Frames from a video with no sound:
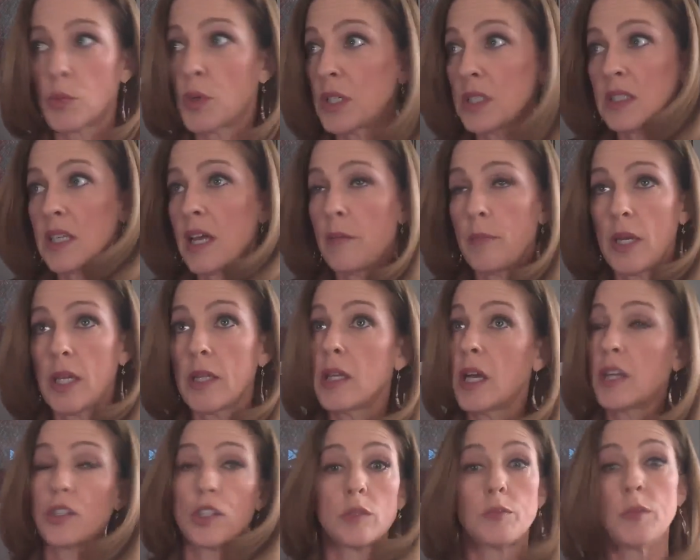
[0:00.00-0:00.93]
What does that mean?
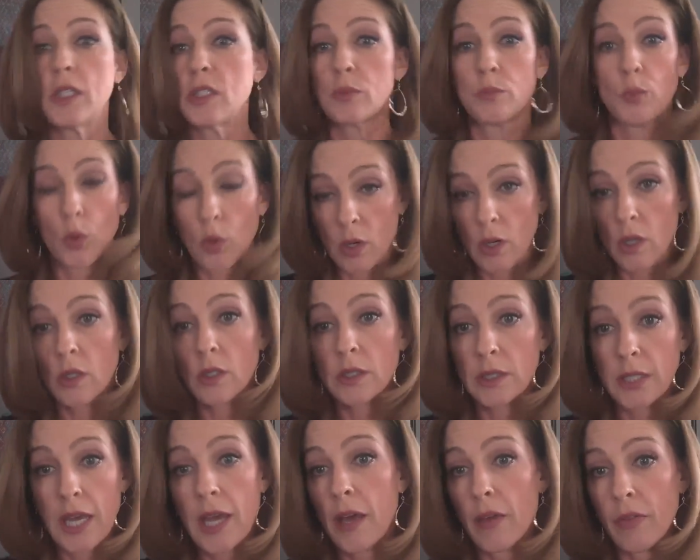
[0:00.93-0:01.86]
That just means more
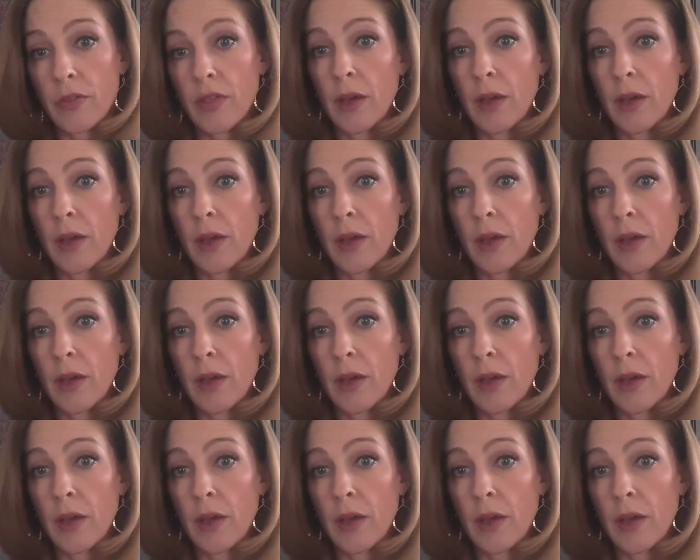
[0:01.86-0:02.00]
death.